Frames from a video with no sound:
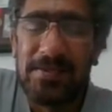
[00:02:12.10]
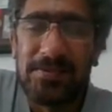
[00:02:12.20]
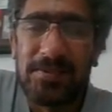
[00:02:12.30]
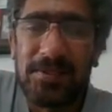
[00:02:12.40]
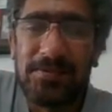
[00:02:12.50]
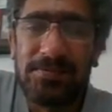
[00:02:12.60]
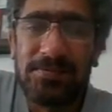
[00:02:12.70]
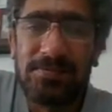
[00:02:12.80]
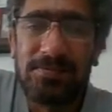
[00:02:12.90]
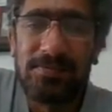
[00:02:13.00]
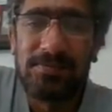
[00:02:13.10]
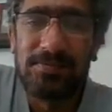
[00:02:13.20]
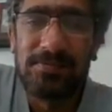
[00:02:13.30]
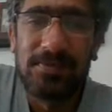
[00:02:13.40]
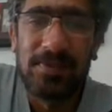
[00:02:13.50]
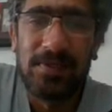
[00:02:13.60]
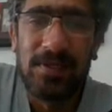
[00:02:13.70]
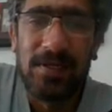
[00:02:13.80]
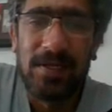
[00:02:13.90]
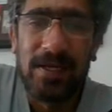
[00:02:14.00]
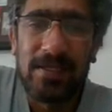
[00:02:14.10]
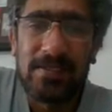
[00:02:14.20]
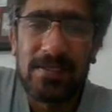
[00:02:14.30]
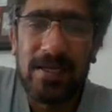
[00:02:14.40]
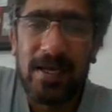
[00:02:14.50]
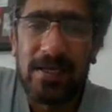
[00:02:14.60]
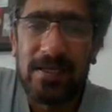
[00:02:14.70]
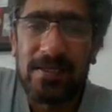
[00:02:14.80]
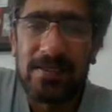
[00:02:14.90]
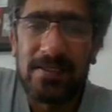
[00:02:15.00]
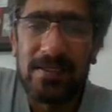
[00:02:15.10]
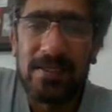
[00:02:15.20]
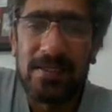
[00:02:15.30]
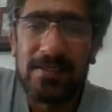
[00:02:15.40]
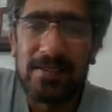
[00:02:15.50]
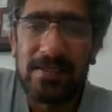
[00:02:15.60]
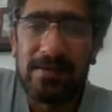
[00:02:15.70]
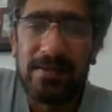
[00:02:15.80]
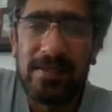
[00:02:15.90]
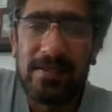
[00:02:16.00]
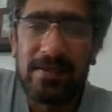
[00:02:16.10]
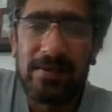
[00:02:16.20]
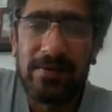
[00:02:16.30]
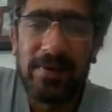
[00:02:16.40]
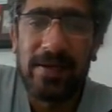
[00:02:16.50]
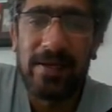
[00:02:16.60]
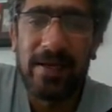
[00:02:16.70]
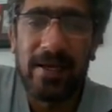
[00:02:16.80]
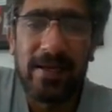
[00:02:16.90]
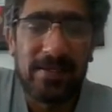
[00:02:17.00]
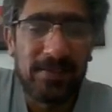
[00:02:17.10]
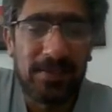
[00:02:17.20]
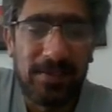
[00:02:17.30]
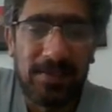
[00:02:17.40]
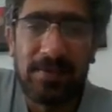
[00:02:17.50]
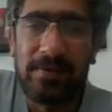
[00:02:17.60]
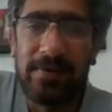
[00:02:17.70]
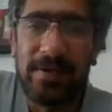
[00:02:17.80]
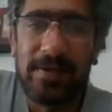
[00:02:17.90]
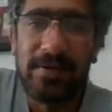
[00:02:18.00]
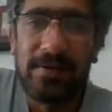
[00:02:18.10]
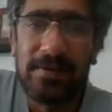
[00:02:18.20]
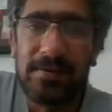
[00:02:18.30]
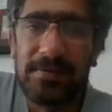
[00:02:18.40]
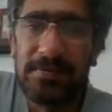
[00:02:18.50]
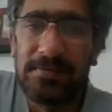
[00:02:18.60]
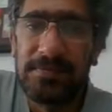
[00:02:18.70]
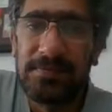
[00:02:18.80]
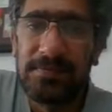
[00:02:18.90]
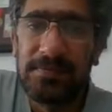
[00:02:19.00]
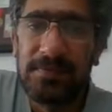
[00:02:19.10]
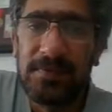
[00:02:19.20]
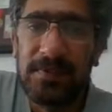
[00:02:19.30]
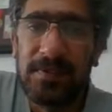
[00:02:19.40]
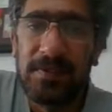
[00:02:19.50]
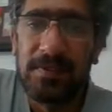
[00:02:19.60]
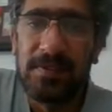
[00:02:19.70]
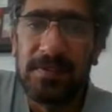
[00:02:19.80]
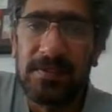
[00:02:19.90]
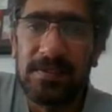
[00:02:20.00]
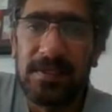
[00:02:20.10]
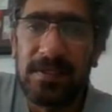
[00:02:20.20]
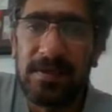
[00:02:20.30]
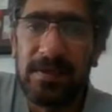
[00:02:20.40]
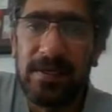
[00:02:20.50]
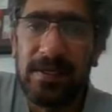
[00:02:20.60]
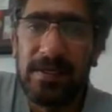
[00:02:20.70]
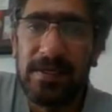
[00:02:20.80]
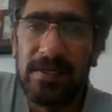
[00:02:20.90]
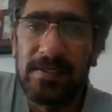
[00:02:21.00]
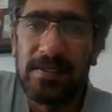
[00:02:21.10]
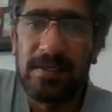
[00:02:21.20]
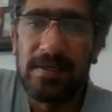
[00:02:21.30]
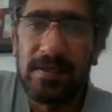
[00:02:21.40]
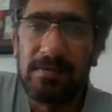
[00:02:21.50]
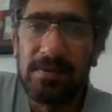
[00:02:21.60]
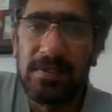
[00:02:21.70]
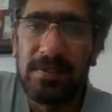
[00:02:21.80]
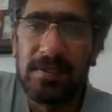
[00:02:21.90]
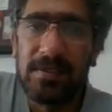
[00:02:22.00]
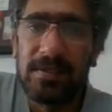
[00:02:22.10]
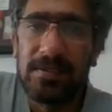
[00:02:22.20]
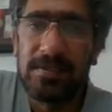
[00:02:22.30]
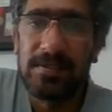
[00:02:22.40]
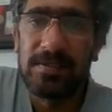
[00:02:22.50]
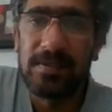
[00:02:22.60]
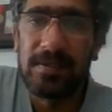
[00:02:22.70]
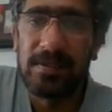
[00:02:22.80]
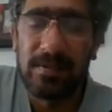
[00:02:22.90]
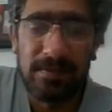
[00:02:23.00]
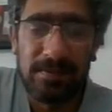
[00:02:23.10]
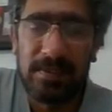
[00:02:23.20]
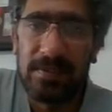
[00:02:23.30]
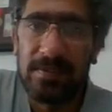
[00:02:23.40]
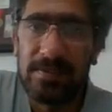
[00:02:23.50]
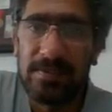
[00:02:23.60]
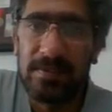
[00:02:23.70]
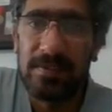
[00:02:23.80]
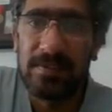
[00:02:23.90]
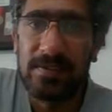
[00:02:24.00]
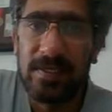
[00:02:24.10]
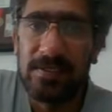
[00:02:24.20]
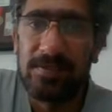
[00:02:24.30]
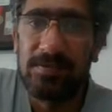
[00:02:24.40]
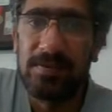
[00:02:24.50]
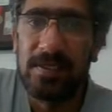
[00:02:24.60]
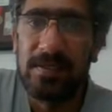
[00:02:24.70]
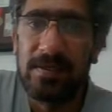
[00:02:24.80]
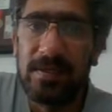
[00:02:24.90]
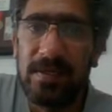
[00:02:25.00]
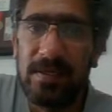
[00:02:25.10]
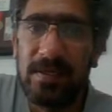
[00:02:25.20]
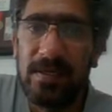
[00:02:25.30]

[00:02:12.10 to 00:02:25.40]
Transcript: So, let's start. I see there's a 3, 3, and 3 here. This is a 3. It cannot be here. This 3 cannot be here. So this has to be a 3.